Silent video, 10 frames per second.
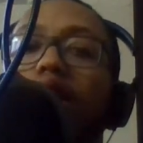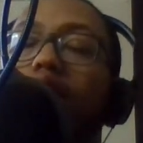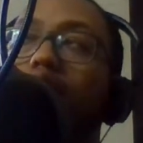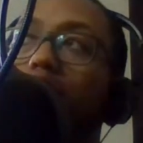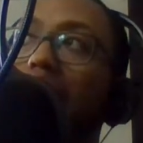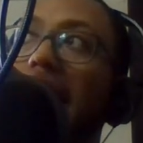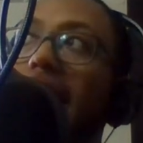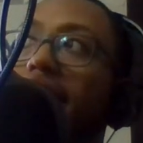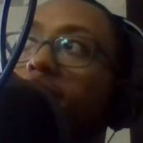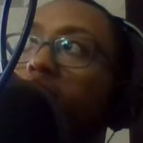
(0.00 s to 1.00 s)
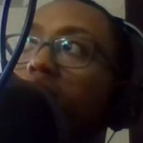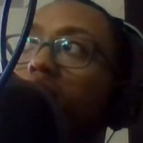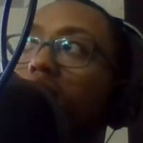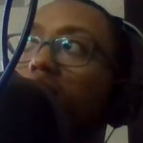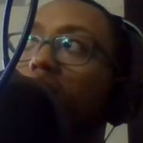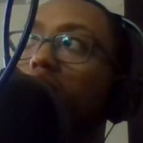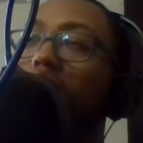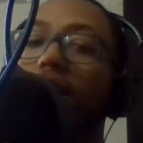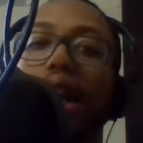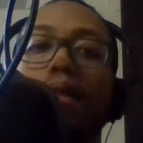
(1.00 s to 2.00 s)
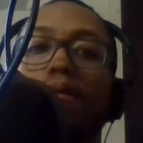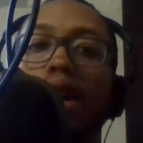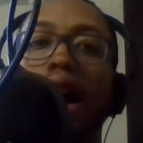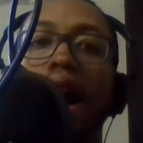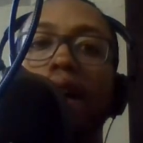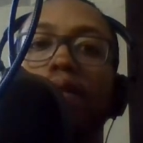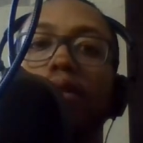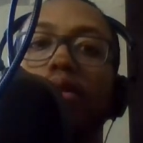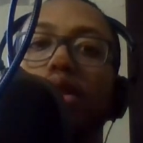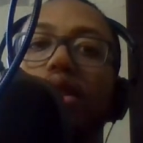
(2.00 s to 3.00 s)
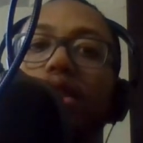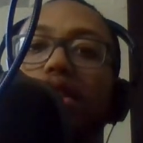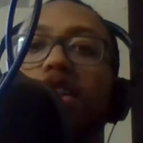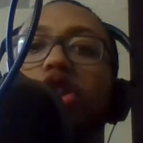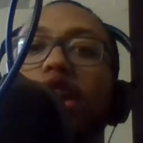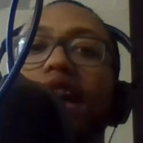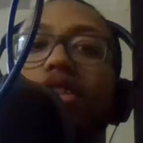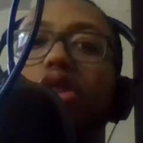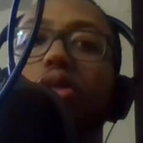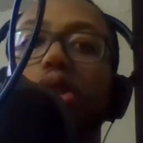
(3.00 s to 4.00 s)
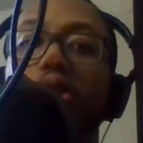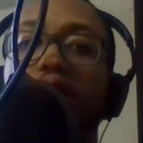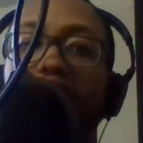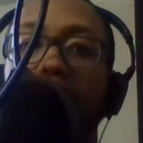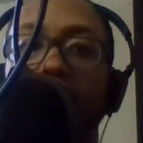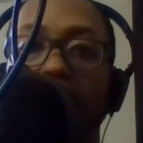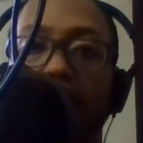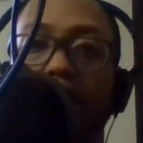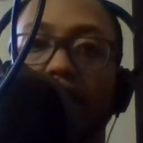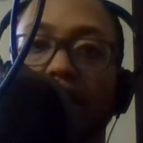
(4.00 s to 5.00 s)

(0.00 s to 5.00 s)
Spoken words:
to me, Game 5, since you got a 2-2 series,